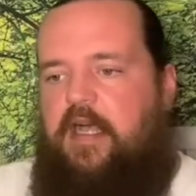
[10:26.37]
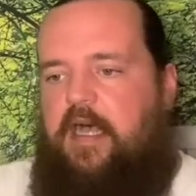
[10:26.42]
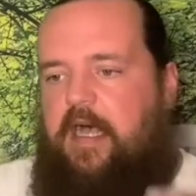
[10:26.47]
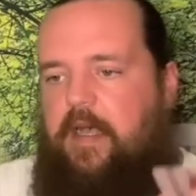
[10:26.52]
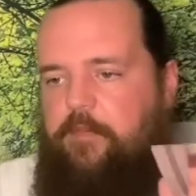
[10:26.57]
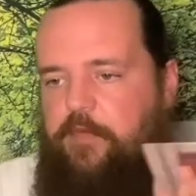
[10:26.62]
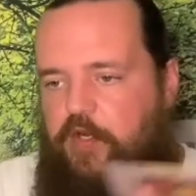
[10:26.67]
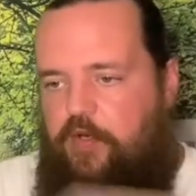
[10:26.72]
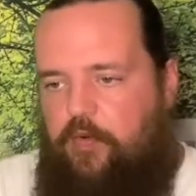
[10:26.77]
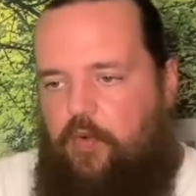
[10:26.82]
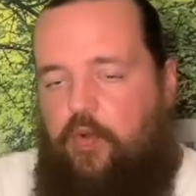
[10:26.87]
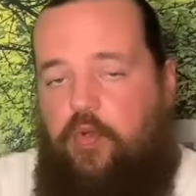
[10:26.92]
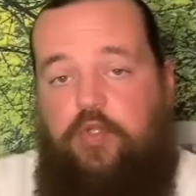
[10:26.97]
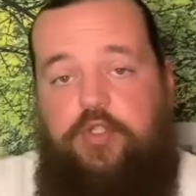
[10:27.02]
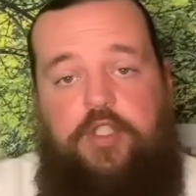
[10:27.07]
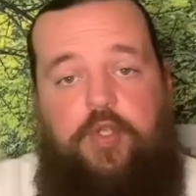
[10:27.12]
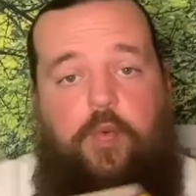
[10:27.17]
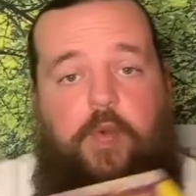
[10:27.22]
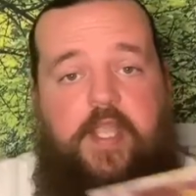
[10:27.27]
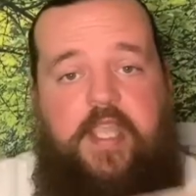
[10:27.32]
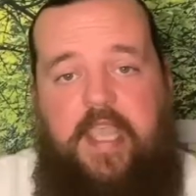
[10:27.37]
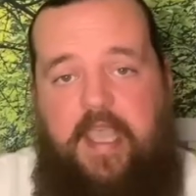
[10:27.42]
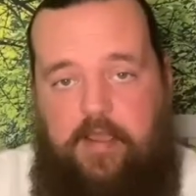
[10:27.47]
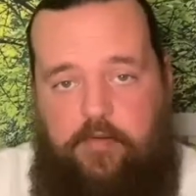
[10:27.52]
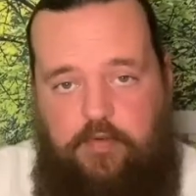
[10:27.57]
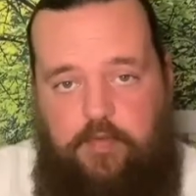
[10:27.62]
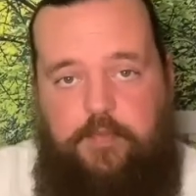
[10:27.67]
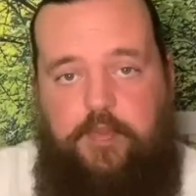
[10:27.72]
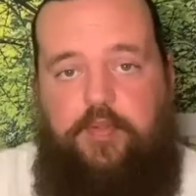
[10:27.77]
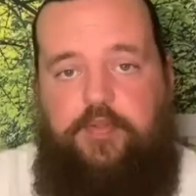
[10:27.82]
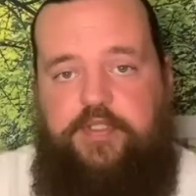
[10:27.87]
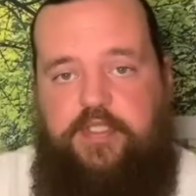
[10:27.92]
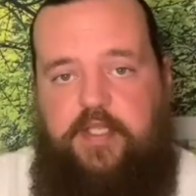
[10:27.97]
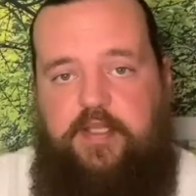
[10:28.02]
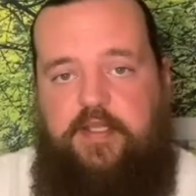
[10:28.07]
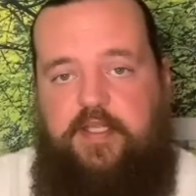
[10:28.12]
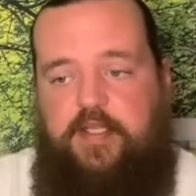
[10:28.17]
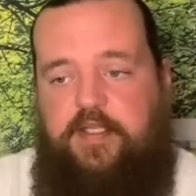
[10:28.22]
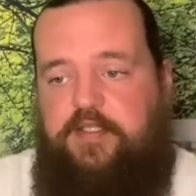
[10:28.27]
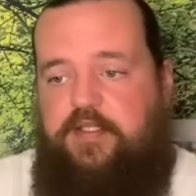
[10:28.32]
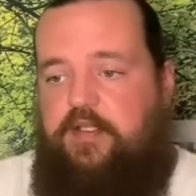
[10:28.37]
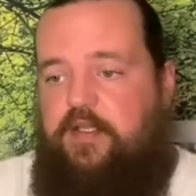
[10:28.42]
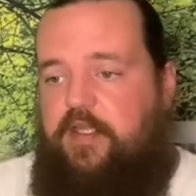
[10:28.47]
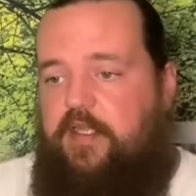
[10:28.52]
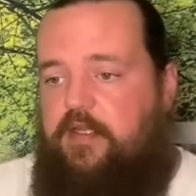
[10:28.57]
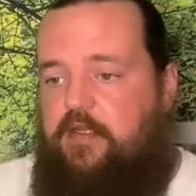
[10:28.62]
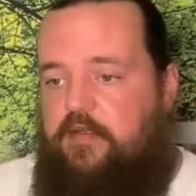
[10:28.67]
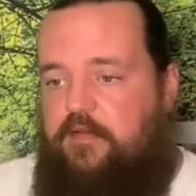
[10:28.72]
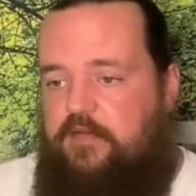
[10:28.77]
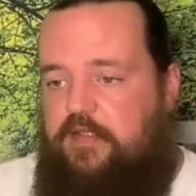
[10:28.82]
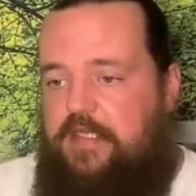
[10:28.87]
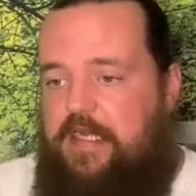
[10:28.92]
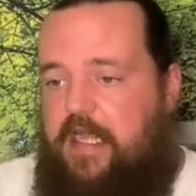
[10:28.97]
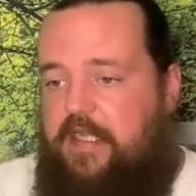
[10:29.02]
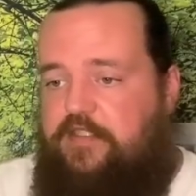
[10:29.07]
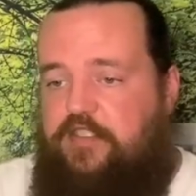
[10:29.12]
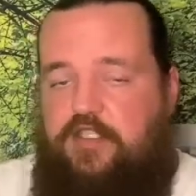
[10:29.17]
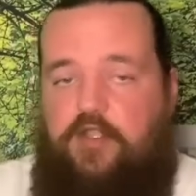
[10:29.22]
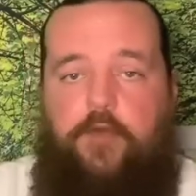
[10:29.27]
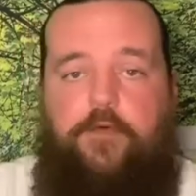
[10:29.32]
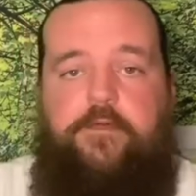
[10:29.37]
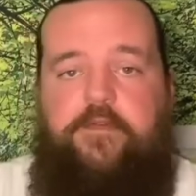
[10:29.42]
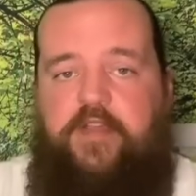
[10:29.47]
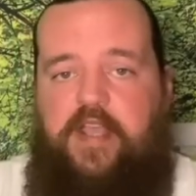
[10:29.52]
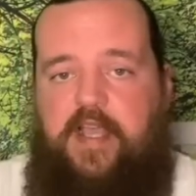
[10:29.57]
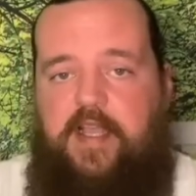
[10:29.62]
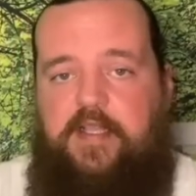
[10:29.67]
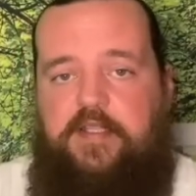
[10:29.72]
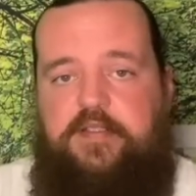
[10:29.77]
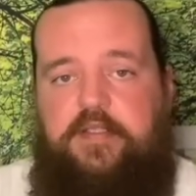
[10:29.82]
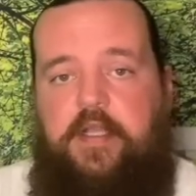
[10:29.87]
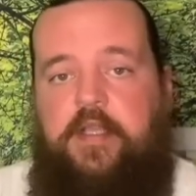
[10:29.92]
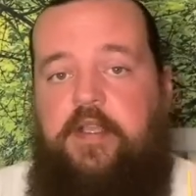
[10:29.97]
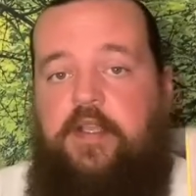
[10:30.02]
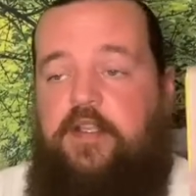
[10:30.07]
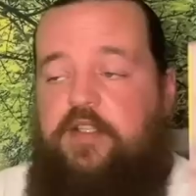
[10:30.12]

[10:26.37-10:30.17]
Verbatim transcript: I'm going to hold you accountable to this, like not so fast.